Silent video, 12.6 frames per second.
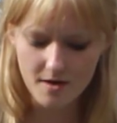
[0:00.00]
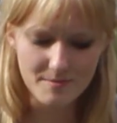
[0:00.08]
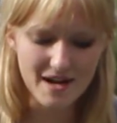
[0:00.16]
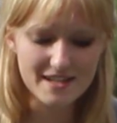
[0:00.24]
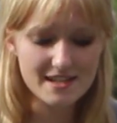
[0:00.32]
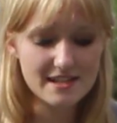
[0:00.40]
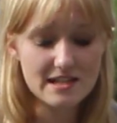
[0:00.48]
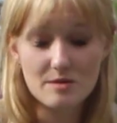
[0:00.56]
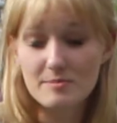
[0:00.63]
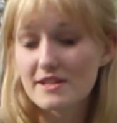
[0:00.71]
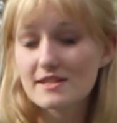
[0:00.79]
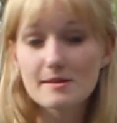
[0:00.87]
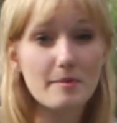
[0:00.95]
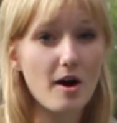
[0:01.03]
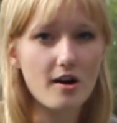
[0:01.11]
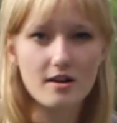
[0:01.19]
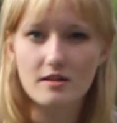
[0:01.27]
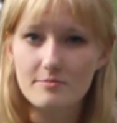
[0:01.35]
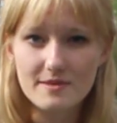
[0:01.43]
Messing up is a
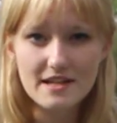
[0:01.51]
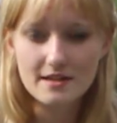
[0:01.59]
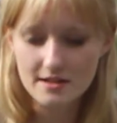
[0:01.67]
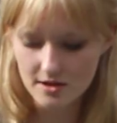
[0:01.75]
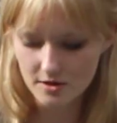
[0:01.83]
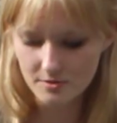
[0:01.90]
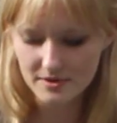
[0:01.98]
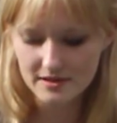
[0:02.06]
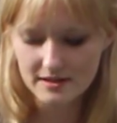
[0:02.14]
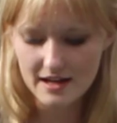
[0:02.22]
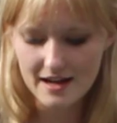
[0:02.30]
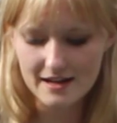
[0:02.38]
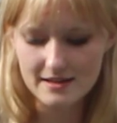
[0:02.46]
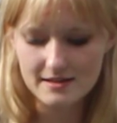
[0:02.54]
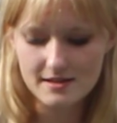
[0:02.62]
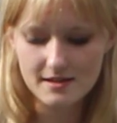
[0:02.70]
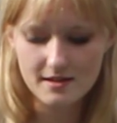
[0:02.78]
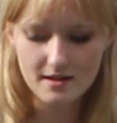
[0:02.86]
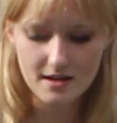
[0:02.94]
part of being human,
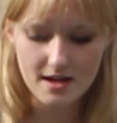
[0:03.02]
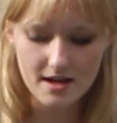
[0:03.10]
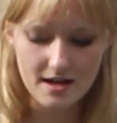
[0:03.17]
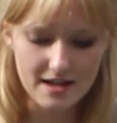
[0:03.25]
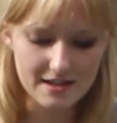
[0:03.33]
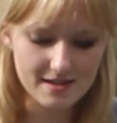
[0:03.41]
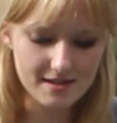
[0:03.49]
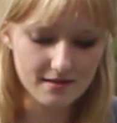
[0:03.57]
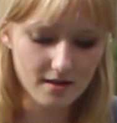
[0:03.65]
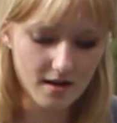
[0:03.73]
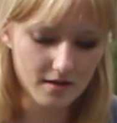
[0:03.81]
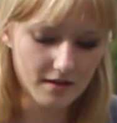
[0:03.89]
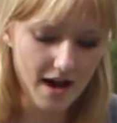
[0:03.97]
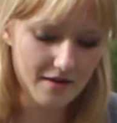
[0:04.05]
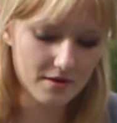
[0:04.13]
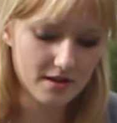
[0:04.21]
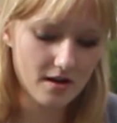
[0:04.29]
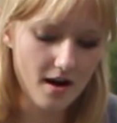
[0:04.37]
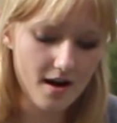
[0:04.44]
and it's
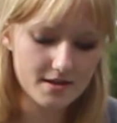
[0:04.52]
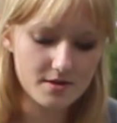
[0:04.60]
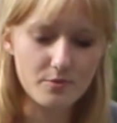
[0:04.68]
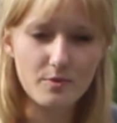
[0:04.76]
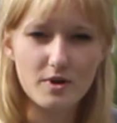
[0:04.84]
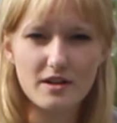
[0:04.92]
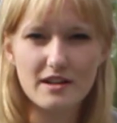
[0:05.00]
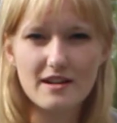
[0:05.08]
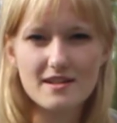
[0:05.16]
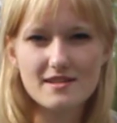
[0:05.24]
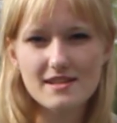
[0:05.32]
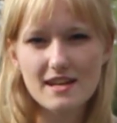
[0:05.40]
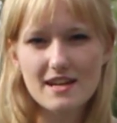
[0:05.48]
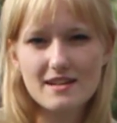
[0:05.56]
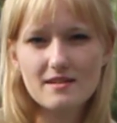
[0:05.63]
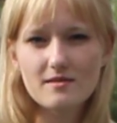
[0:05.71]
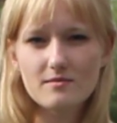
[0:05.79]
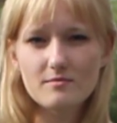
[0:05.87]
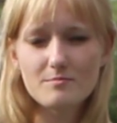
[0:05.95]
allowing God to work in us
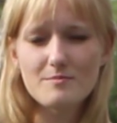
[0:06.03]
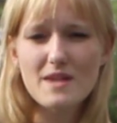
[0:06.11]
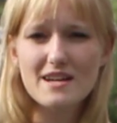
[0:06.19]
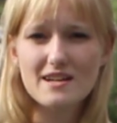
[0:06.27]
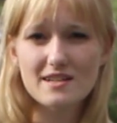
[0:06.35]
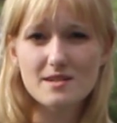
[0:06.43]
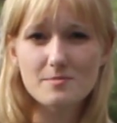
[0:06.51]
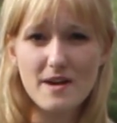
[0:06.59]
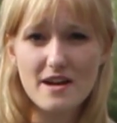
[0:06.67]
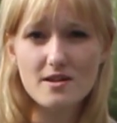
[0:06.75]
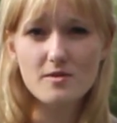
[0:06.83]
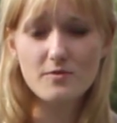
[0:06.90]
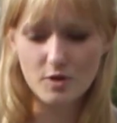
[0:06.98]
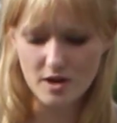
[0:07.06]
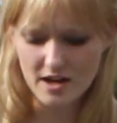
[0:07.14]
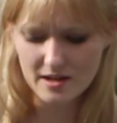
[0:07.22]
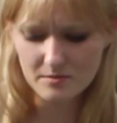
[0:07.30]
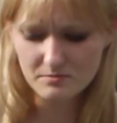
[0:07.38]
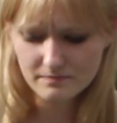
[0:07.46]
and make us better for
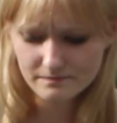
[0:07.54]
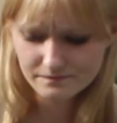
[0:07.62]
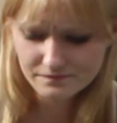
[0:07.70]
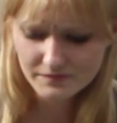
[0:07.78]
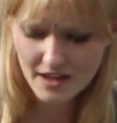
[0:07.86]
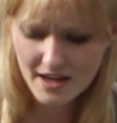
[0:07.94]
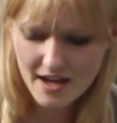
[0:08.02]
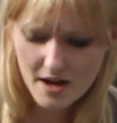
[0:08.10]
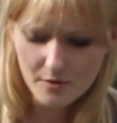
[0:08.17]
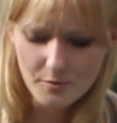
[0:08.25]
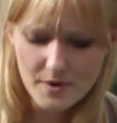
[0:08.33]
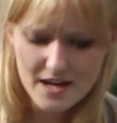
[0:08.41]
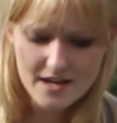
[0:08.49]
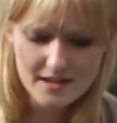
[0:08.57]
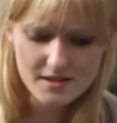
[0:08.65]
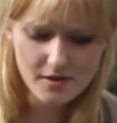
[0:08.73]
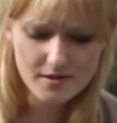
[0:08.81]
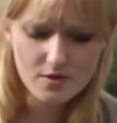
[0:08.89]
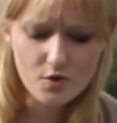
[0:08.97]
him. We
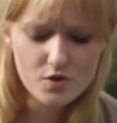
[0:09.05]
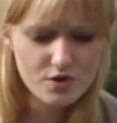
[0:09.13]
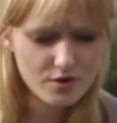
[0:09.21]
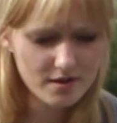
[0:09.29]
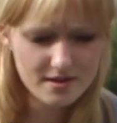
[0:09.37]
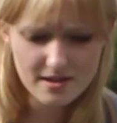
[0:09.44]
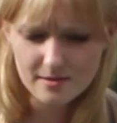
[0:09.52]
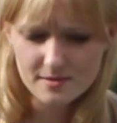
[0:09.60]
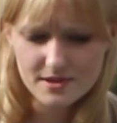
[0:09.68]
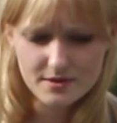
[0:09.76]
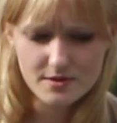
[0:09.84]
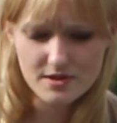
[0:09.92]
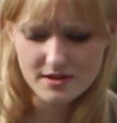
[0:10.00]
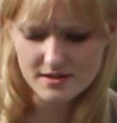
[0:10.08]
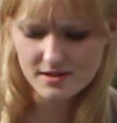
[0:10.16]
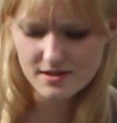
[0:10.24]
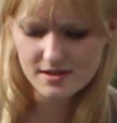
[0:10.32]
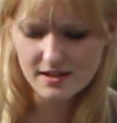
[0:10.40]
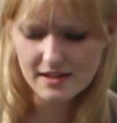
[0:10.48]
turn to short-term
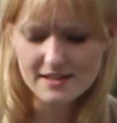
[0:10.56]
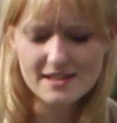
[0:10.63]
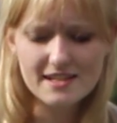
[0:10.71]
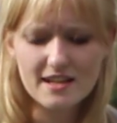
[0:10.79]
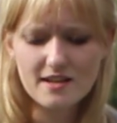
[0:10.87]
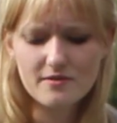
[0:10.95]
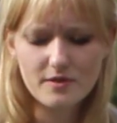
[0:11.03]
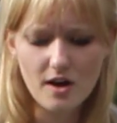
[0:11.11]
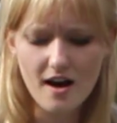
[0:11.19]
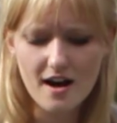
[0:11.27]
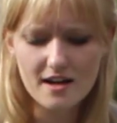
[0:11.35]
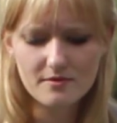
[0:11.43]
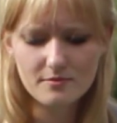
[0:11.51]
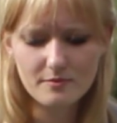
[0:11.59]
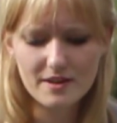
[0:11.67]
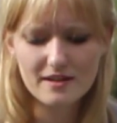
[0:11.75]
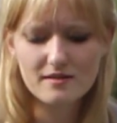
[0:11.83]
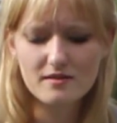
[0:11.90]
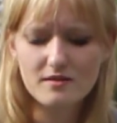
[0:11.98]
solutions instead of God
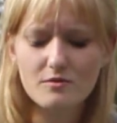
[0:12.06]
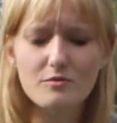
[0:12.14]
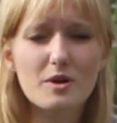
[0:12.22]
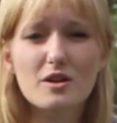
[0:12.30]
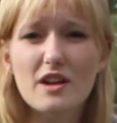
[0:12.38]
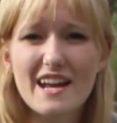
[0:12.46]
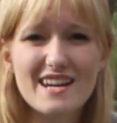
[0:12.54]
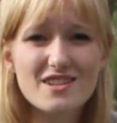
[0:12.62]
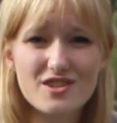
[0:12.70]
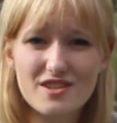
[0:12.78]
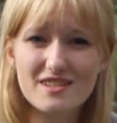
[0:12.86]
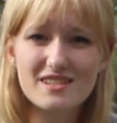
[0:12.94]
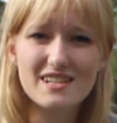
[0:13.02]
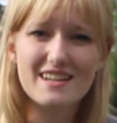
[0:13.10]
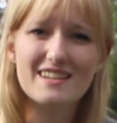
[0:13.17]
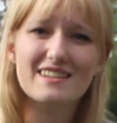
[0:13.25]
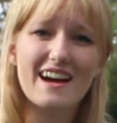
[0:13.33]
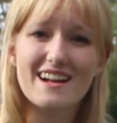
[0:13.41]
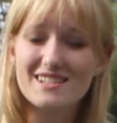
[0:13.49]
when we're anxious,
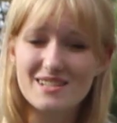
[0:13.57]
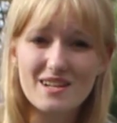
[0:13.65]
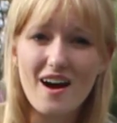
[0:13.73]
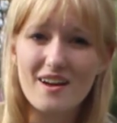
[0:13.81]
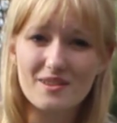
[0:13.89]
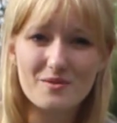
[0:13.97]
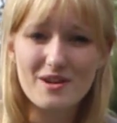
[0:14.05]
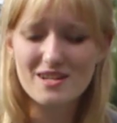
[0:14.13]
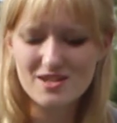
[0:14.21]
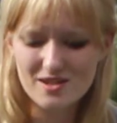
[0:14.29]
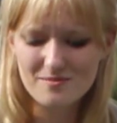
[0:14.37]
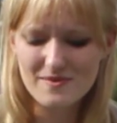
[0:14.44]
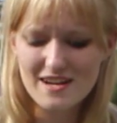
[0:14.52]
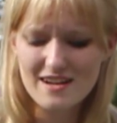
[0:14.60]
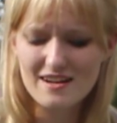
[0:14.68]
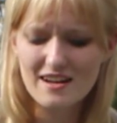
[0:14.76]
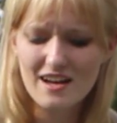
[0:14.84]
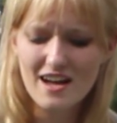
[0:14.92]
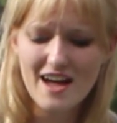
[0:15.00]
and that's not the way it should
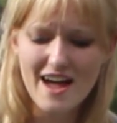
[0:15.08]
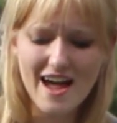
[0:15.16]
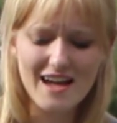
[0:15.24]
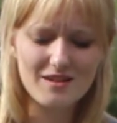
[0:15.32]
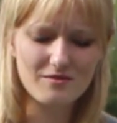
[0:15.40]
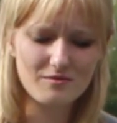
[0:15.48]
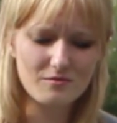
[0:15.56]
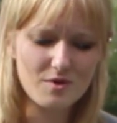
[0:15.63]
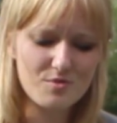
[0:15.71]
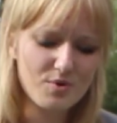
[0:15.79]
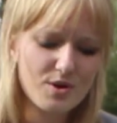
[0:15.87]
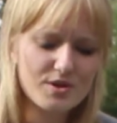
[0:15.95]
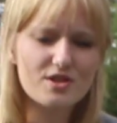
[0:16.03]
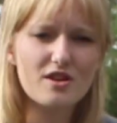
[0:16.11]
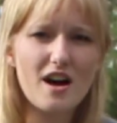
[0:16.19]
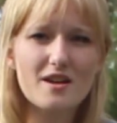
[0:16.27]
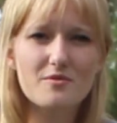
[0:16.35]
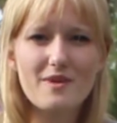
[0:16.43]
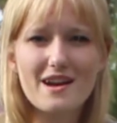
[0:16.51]
be. And we push
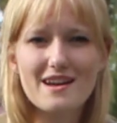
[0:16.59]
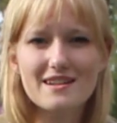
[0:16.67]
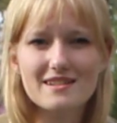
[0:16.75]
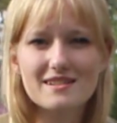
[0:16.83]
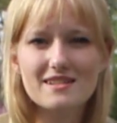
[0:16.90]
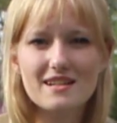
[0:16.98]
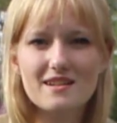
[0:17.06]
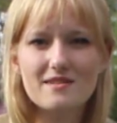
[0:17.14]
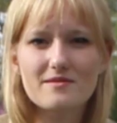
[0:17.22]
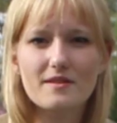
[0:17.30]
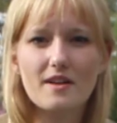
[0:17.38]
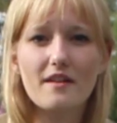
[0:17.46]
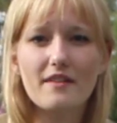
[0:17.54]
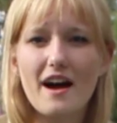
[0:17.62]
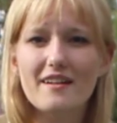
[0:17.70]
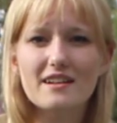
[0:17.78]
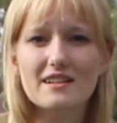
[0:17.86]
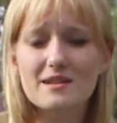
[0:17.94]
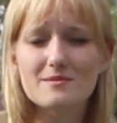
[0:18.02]
God away instead of
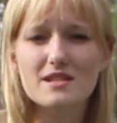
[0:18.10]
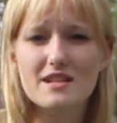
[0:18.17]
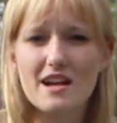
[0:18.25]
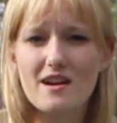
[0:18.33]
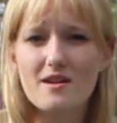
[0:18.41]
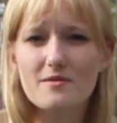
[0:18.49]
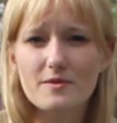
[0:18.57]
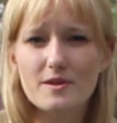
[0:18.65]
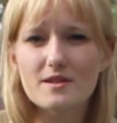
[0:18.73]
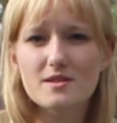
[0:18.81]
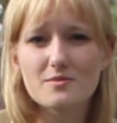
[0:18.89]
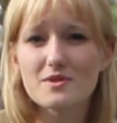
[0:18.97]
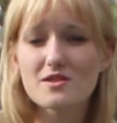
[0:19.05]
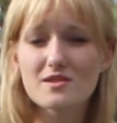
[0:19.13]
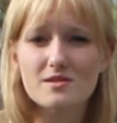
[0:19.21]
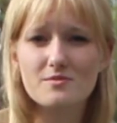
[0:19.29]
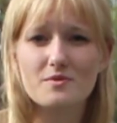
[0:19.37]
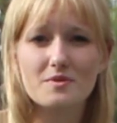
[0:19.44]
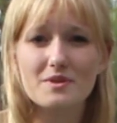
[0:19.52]
allowing him to care for us, which
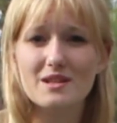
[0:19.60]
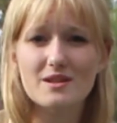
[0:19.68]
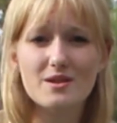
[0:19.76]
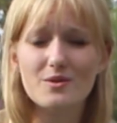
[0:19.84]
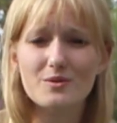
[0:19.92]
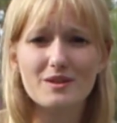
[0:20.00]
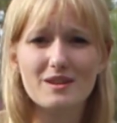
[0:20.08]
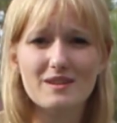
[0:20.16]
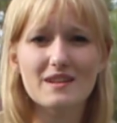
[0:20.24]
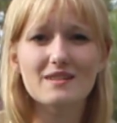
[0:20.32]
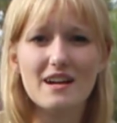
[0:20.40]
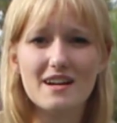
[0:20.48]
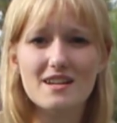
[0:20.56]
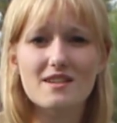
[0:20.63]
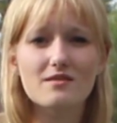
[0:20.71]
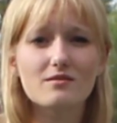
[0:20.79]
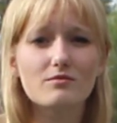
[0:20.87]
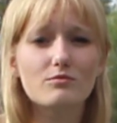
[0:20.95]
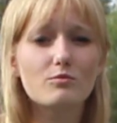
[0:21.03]
is really the only thing that he
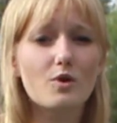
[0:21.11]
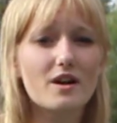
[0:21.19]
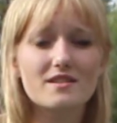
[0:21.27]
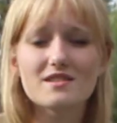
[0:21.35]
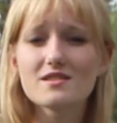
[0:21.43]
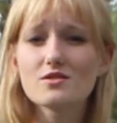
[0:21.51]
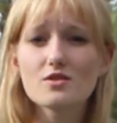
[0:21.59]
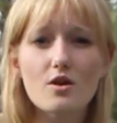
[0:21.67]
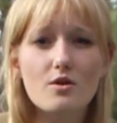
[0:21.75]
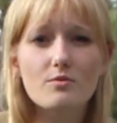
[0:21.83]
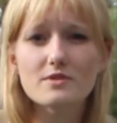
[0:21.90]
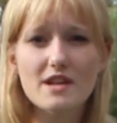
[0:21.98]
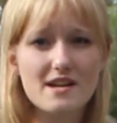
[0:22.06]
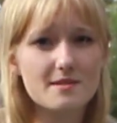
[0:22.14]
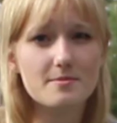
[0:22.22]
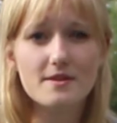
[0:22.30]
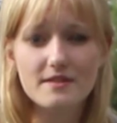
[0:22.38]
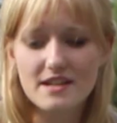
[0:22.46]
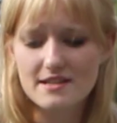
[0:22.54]
wants so
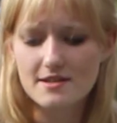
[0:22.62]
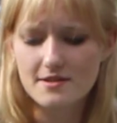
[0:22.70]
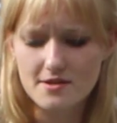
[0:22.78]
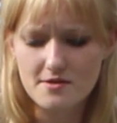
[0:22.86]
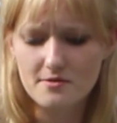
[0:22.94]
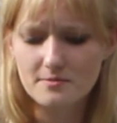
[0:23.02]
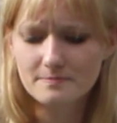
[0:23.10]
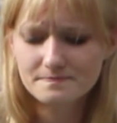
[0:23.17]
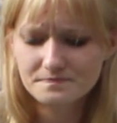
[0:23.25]
desperately to do.